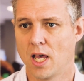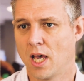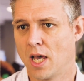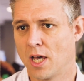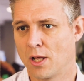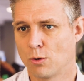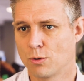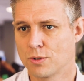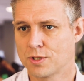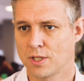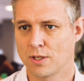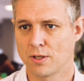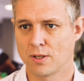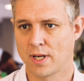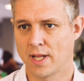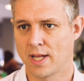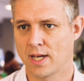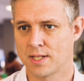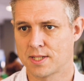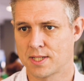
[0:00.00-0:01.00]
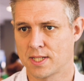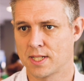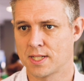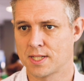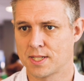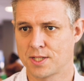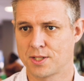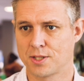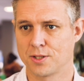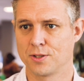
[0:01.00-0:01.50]
It also allows
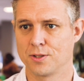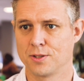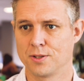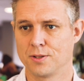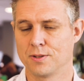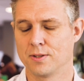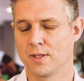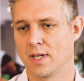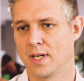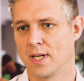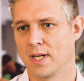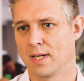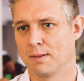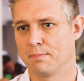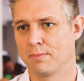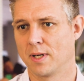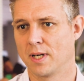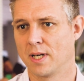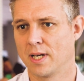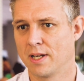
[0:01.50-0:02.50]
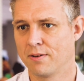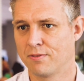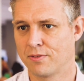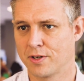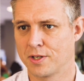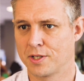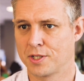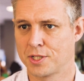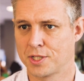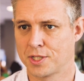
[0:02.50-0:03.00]
us to
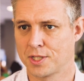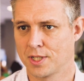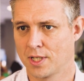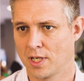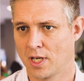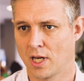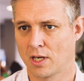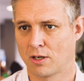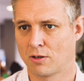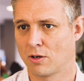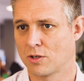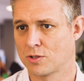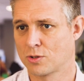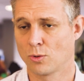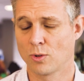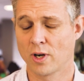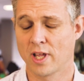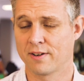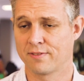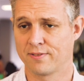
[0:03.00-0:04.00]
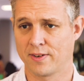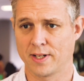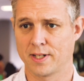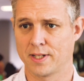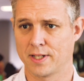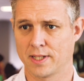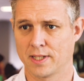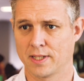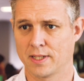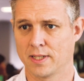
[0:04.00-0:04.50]
leverage across all our
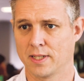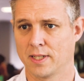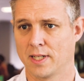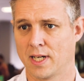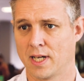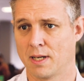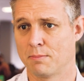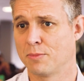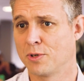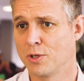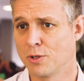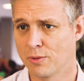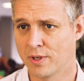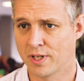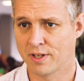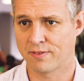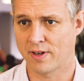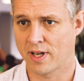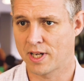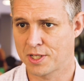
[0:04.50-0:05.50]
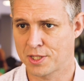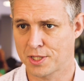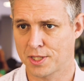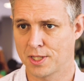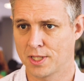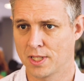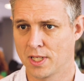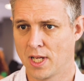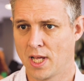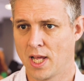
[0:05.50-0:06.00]
funding new
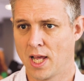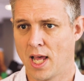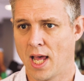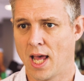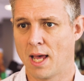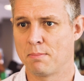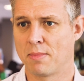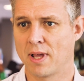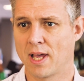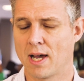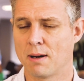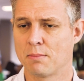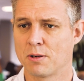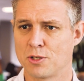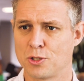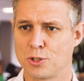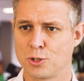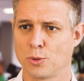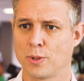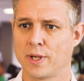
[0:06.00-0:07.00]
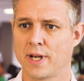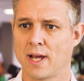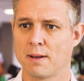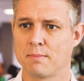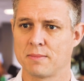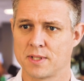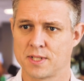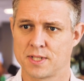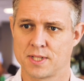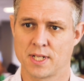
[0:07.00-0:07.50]
innovation and being able to join
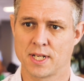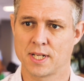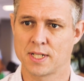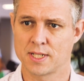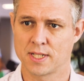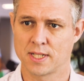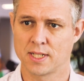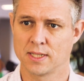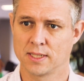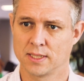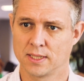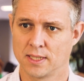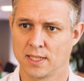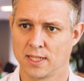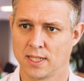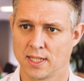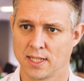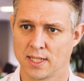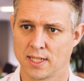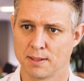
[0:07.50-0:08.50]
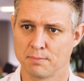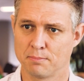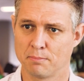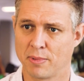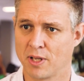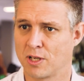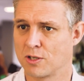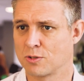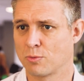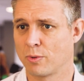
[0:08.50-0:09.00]
up the sector
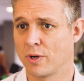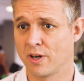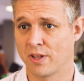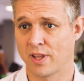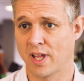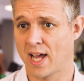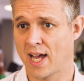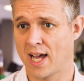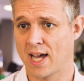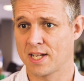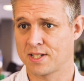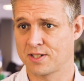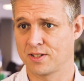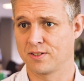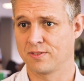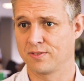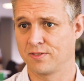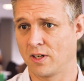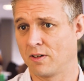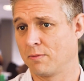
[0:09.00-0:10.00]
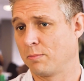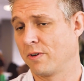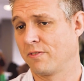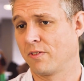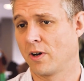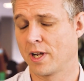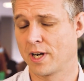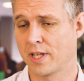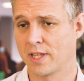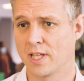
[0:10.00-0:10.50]
because we're at the heart of
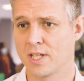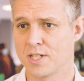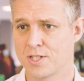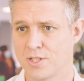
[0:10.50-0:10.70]
providing that